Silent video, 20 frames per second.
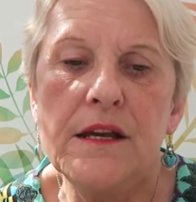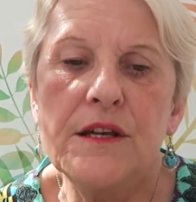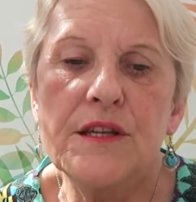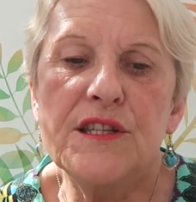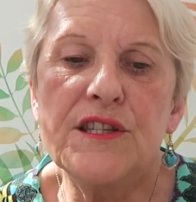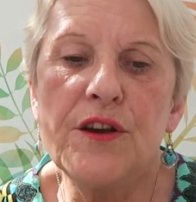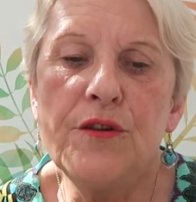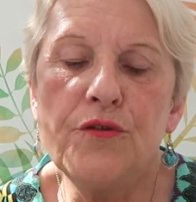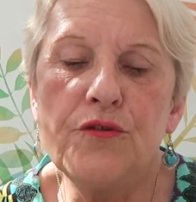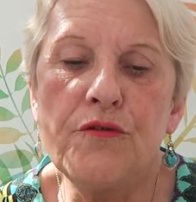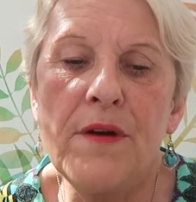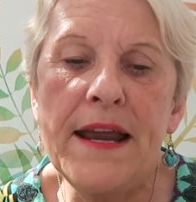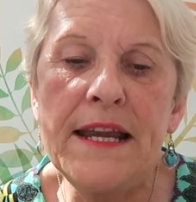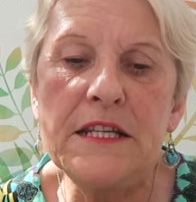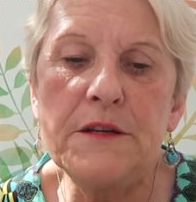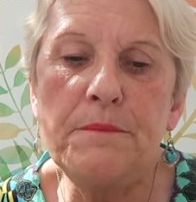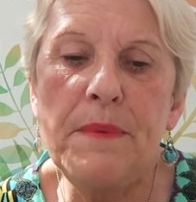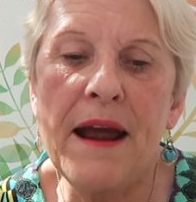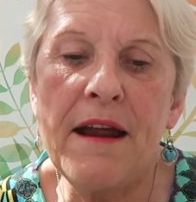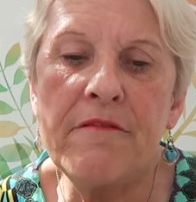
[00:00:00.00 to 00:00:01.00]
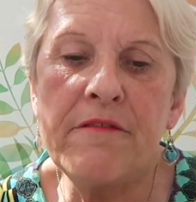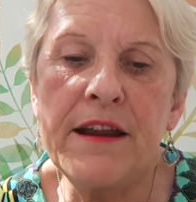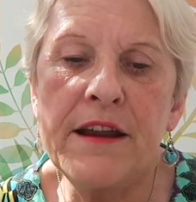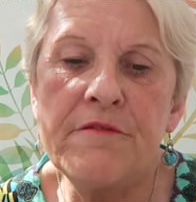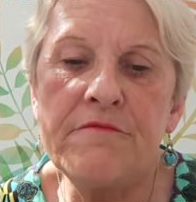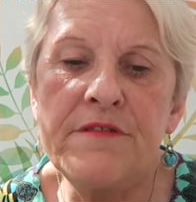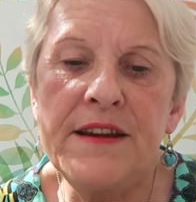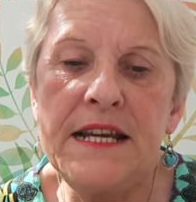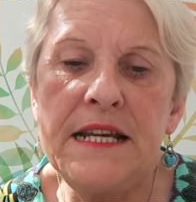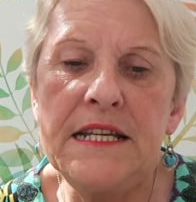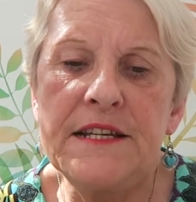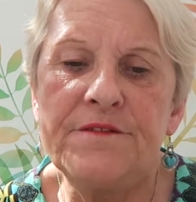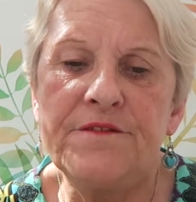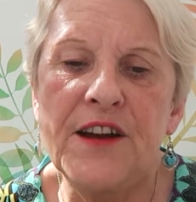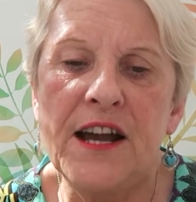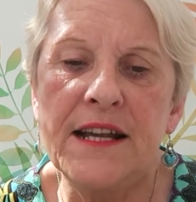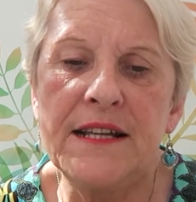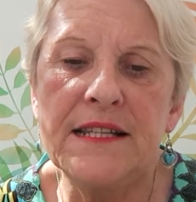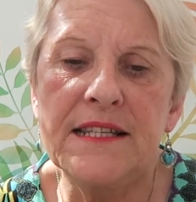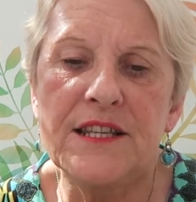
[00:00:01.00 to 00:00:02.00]
So Great Barrier
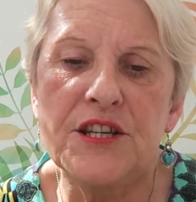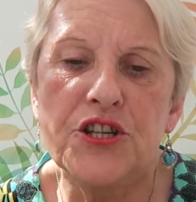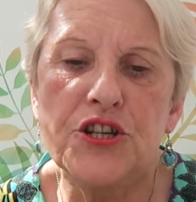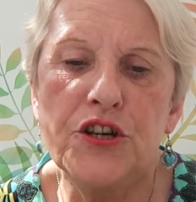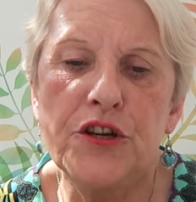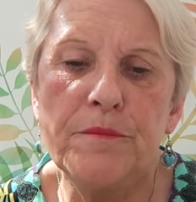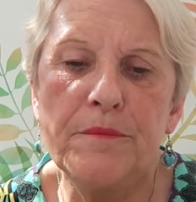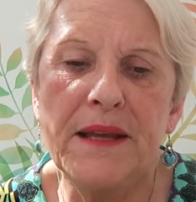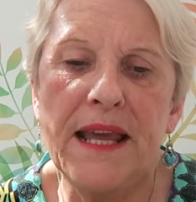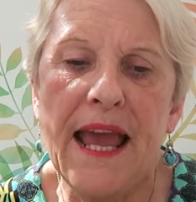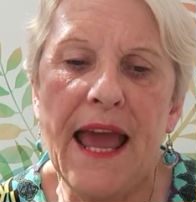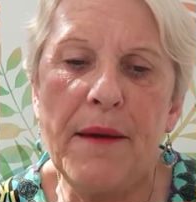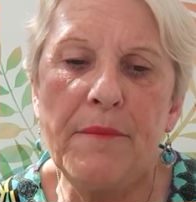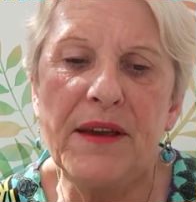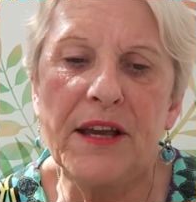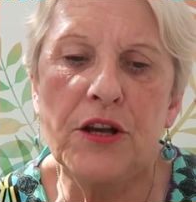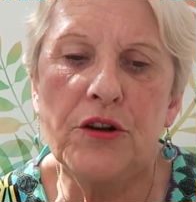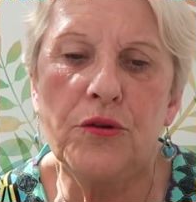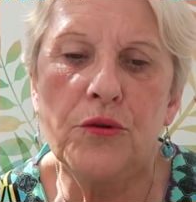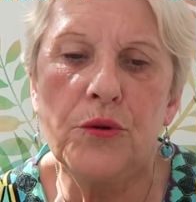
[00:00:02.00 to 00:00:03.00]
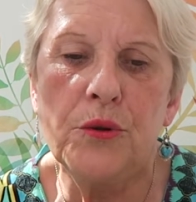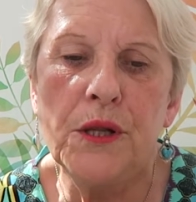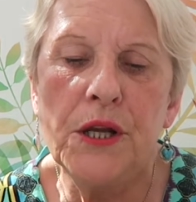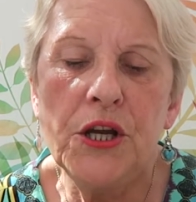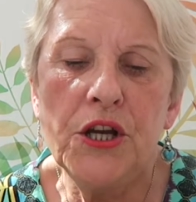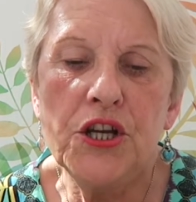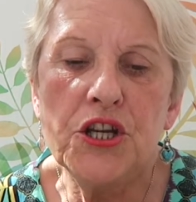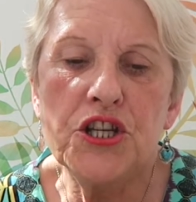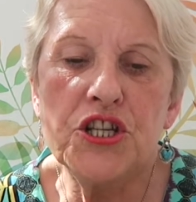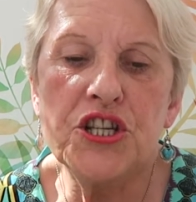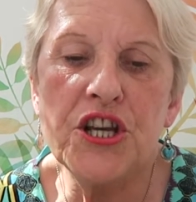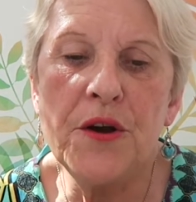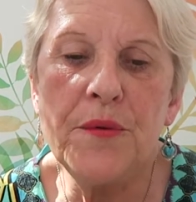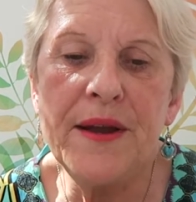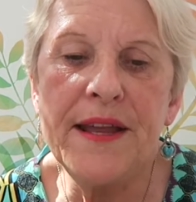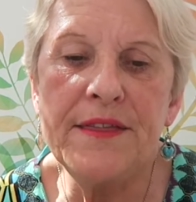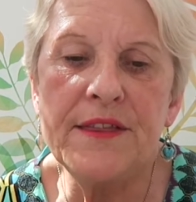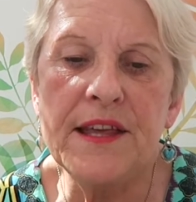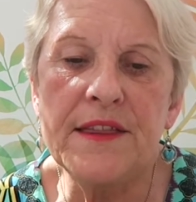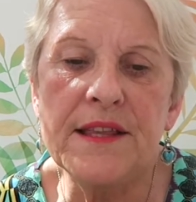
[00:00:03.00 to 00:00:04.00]
redefines the term chemical,
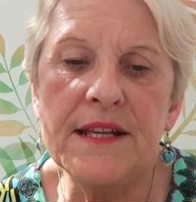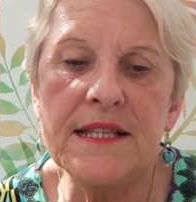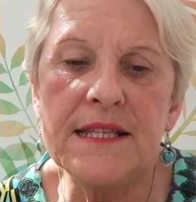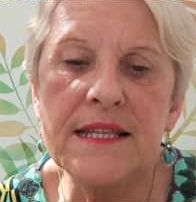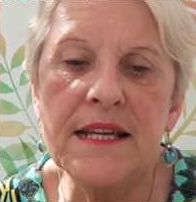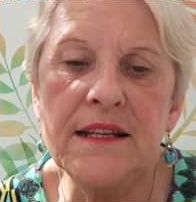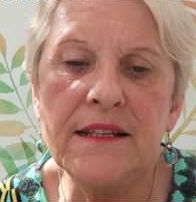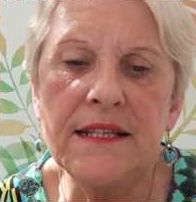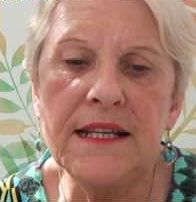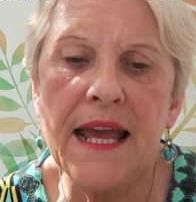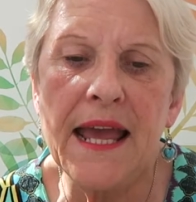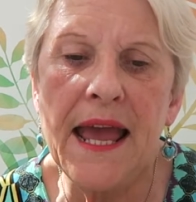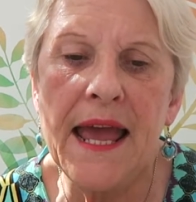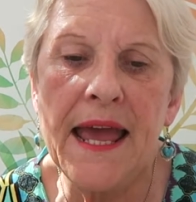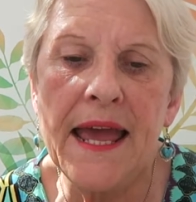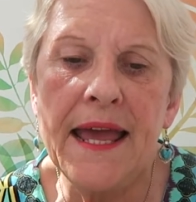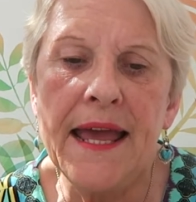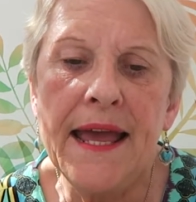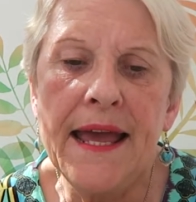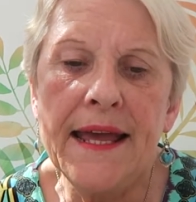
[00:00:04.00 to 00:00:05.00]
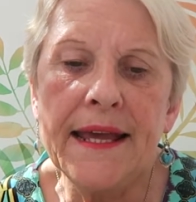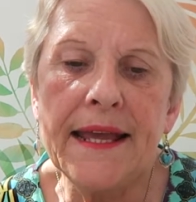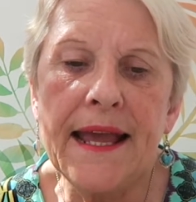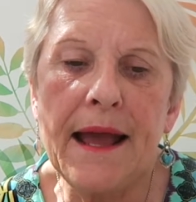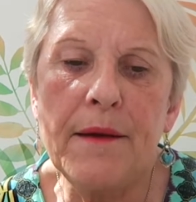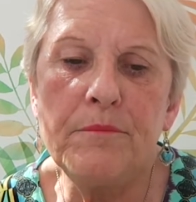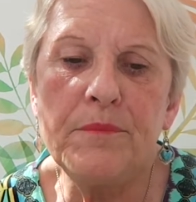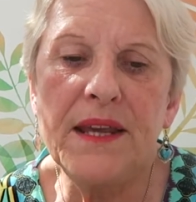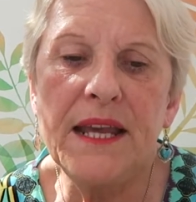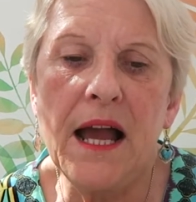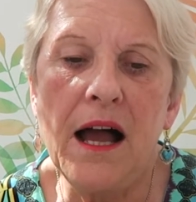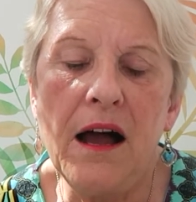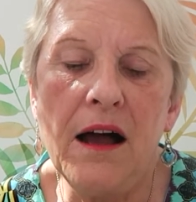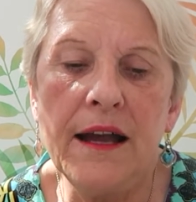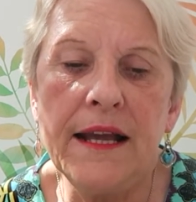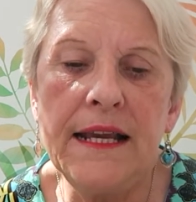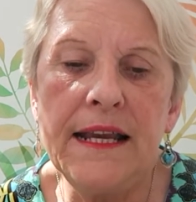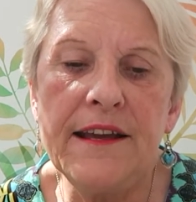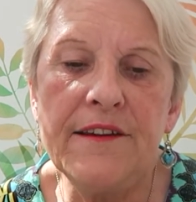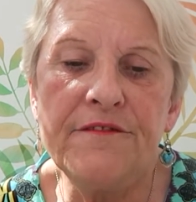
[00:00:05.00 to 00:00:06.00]
showing that the sun care can be
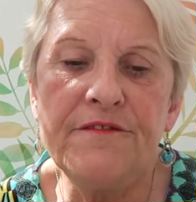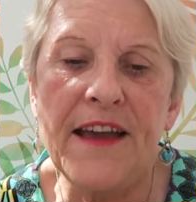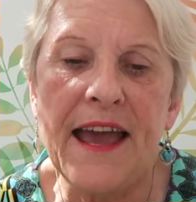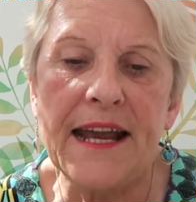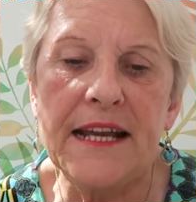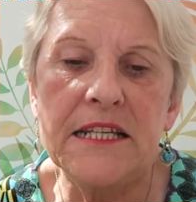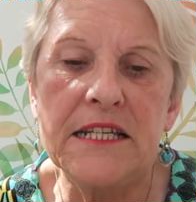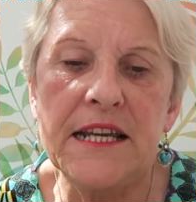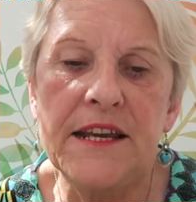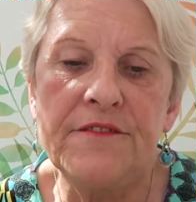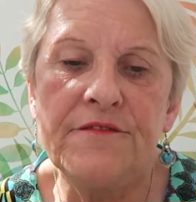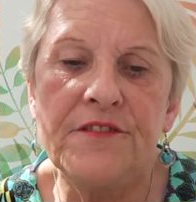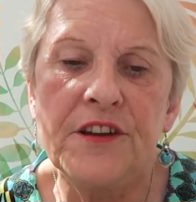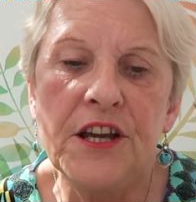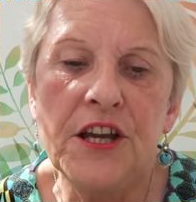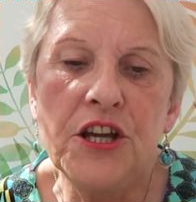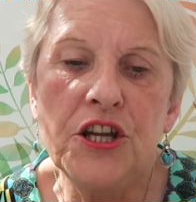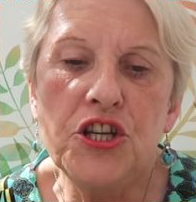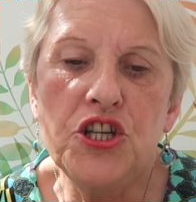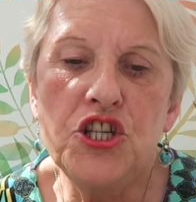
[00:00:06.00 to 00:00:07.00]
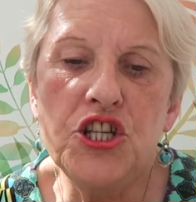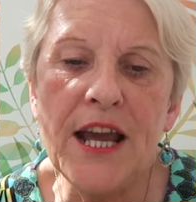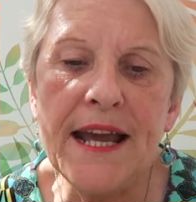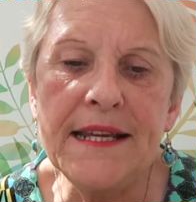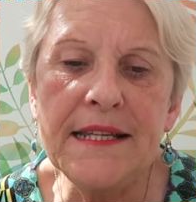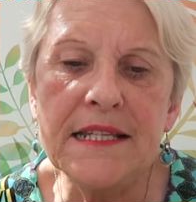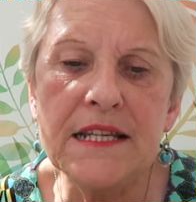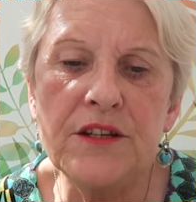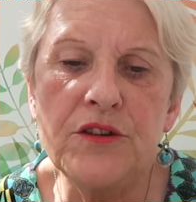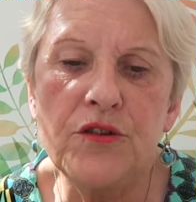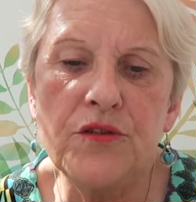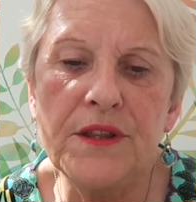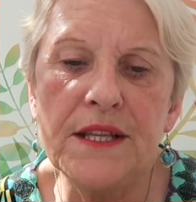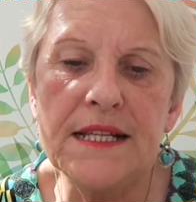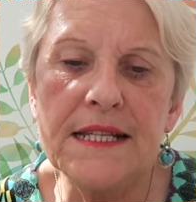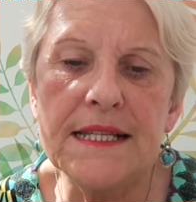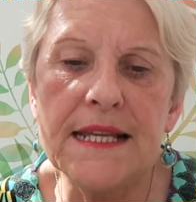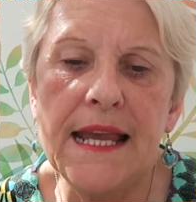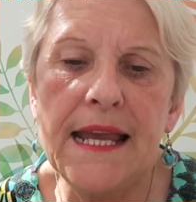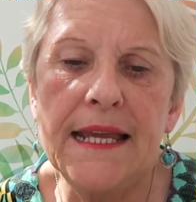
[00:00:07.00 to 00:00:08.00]
highly effective, gentle on
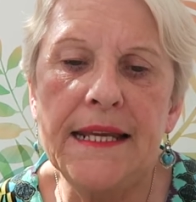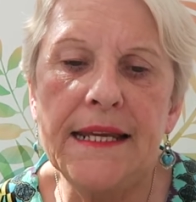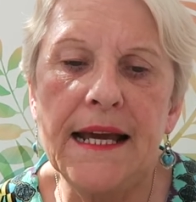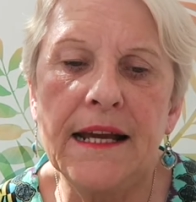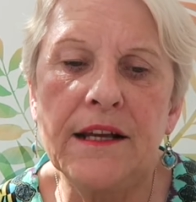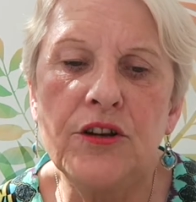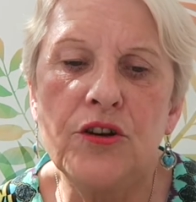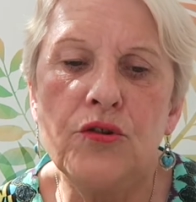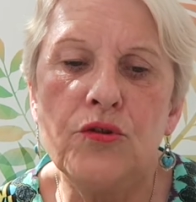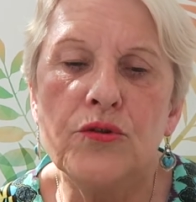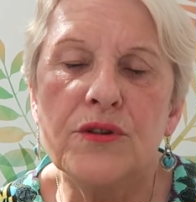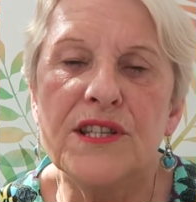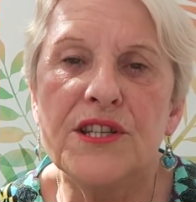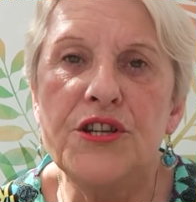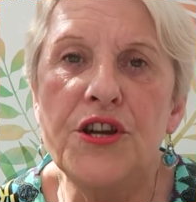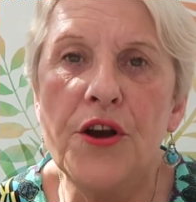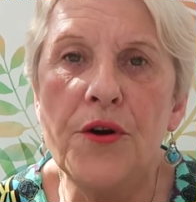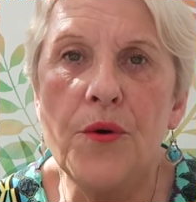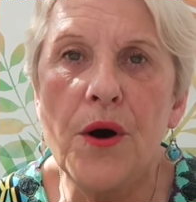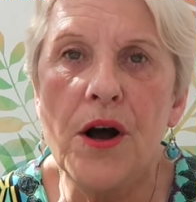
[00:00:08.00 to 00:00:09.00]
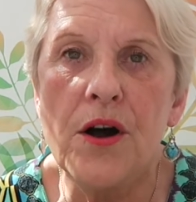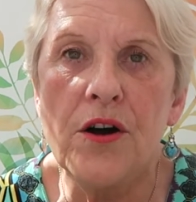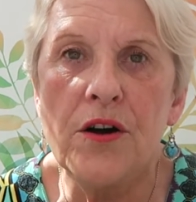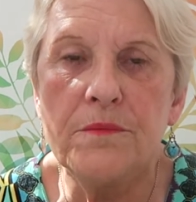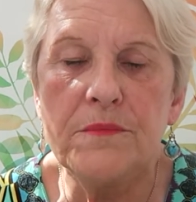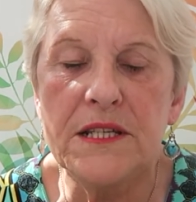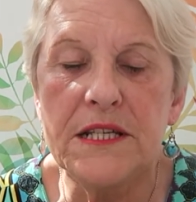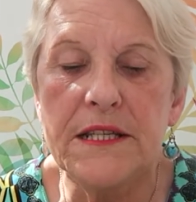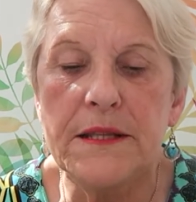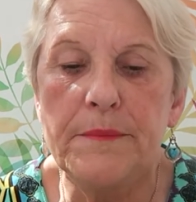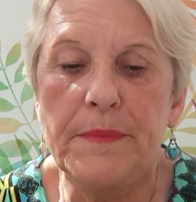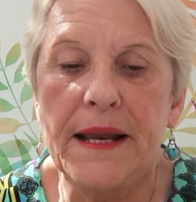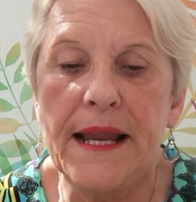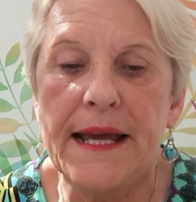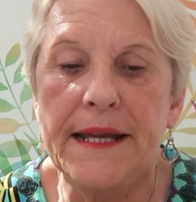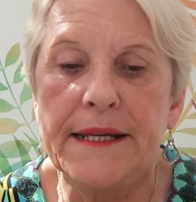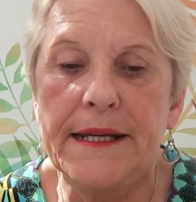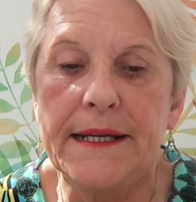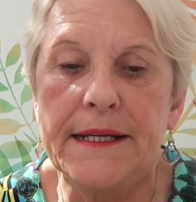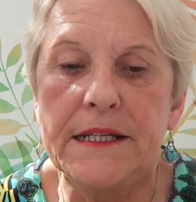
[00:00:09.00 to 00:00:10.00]
the skin and cause no harm to the
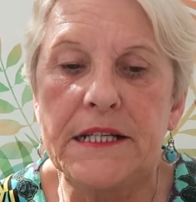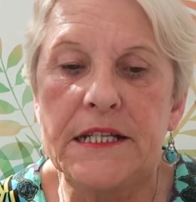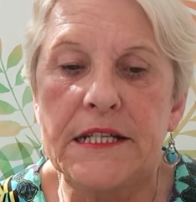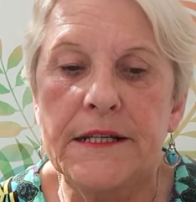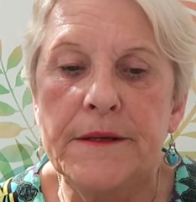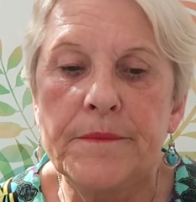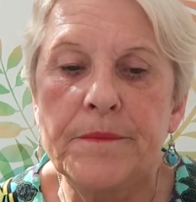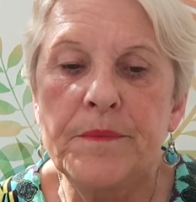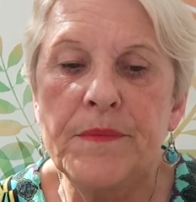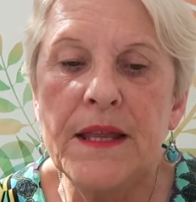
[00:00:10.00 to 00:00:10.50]
planet.